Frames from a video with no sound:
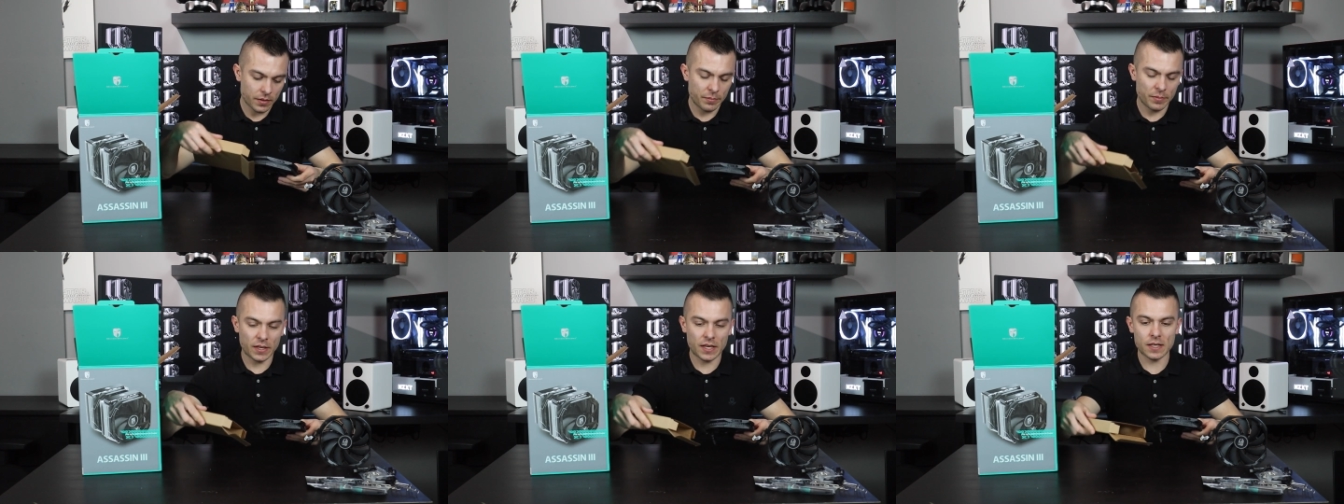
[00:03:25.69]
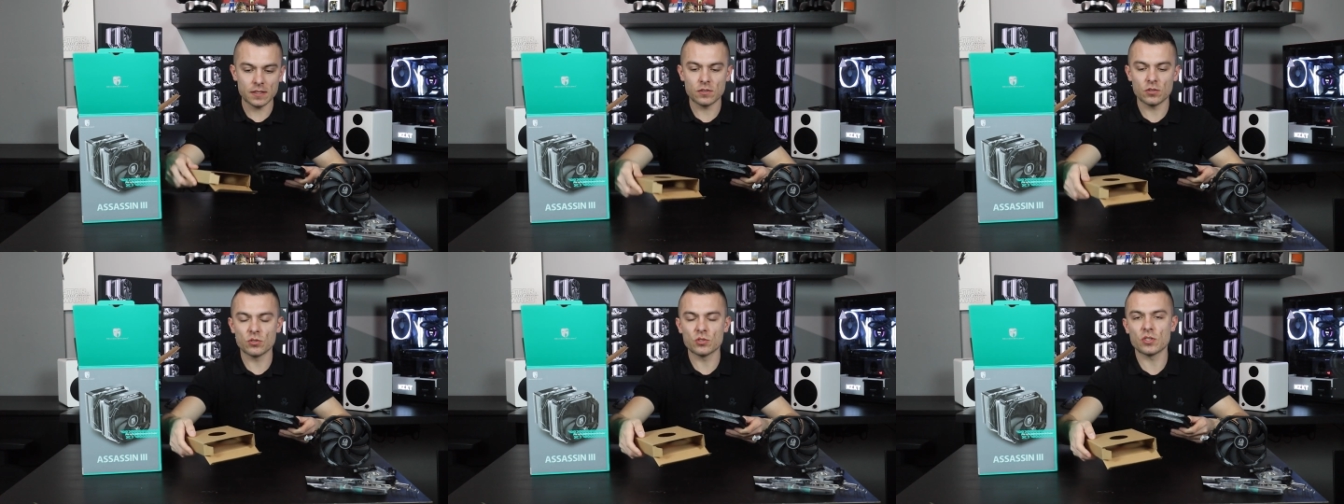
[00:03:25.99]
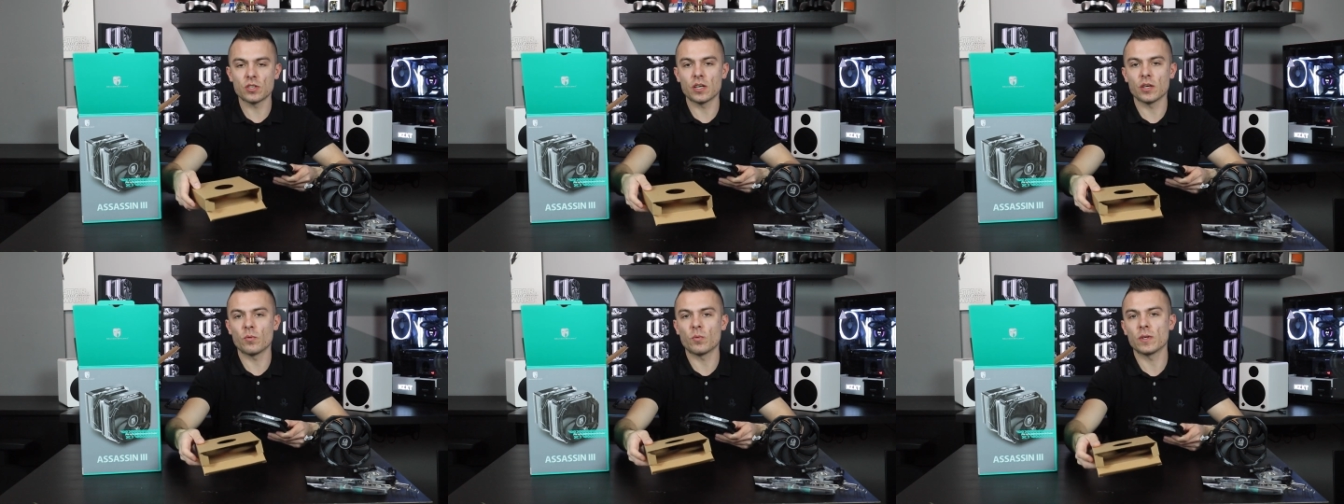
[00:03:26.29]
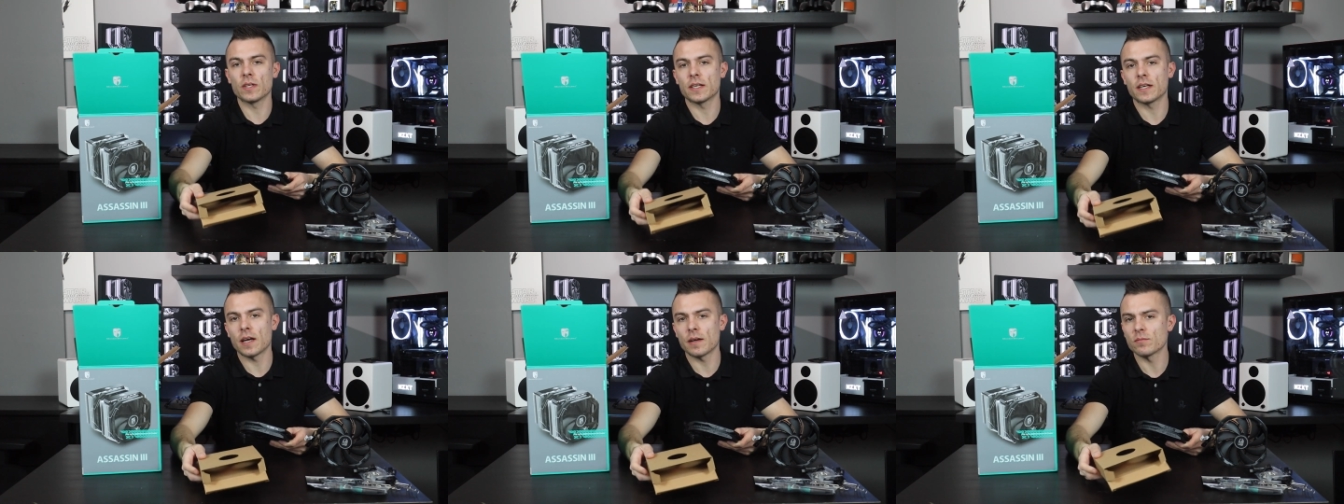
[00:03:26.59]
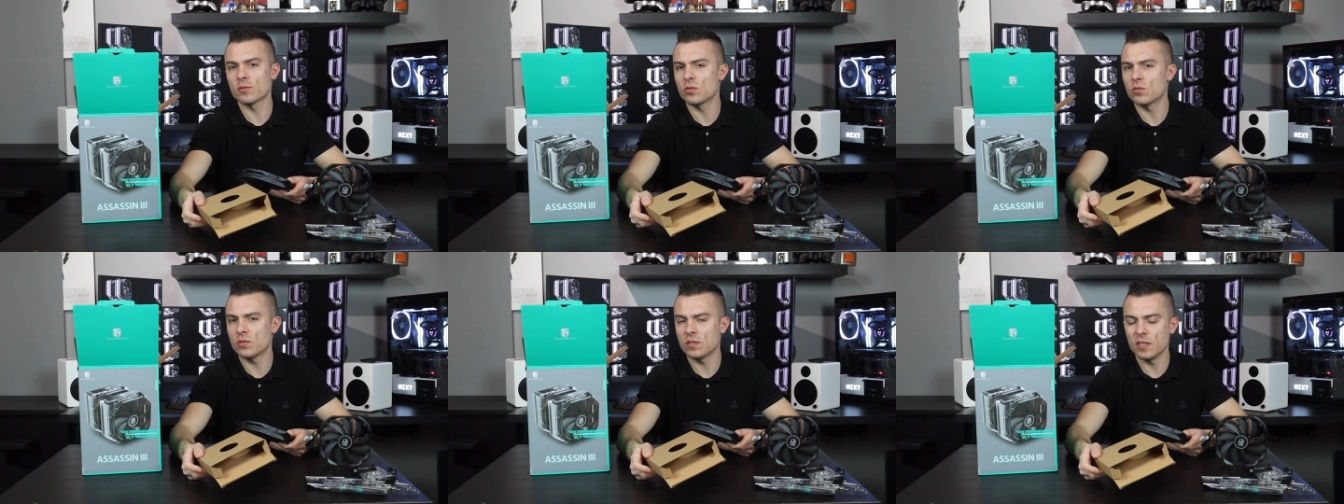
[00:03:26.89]
because usually when it
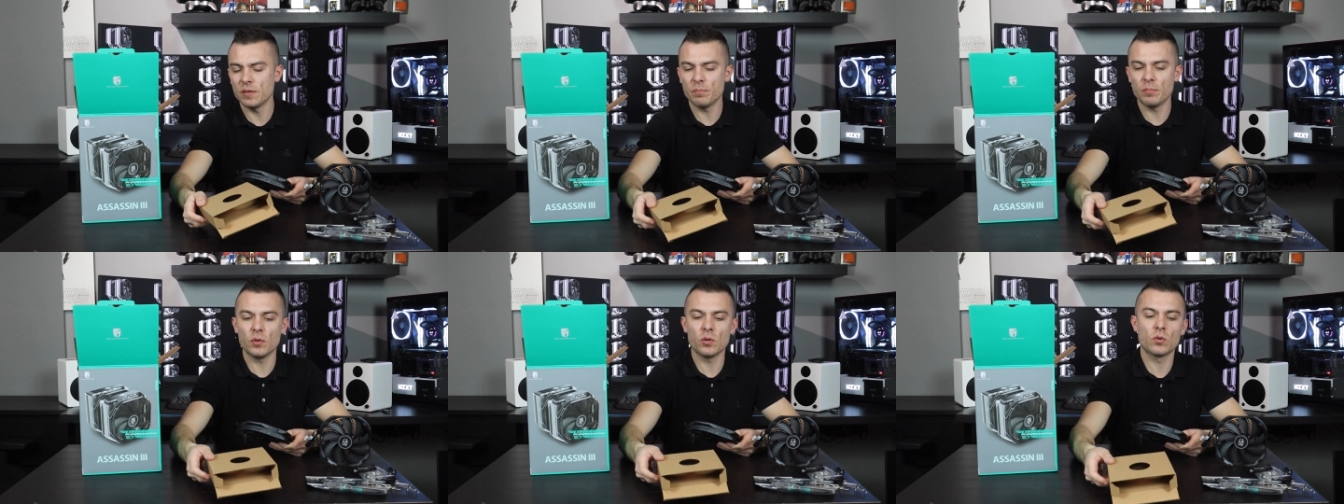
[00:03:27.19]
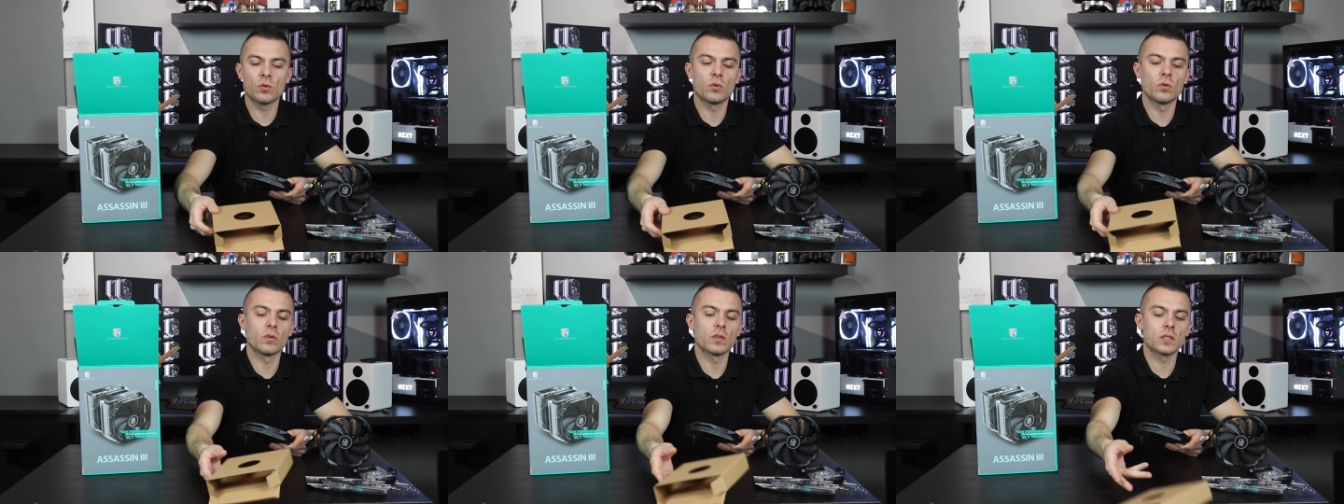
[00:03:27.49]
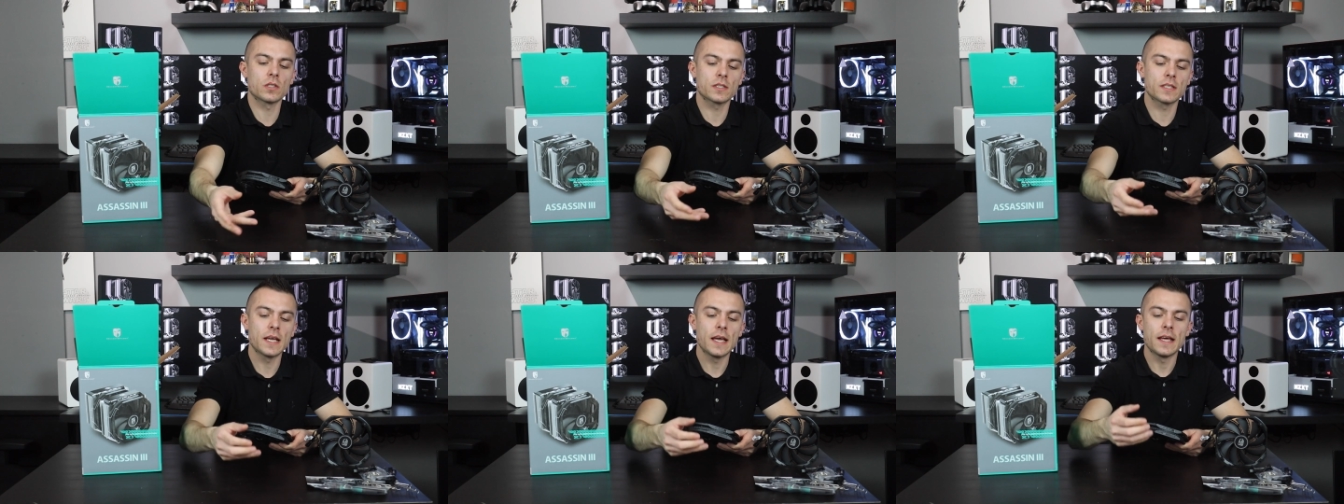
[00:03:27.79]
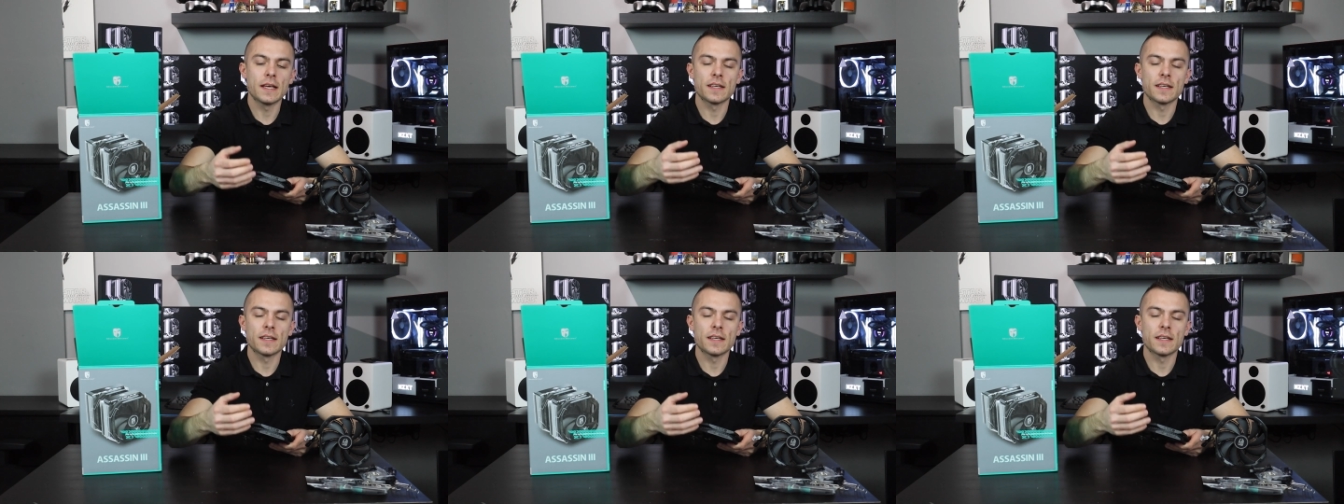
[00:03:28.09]
comes to CPU coolers,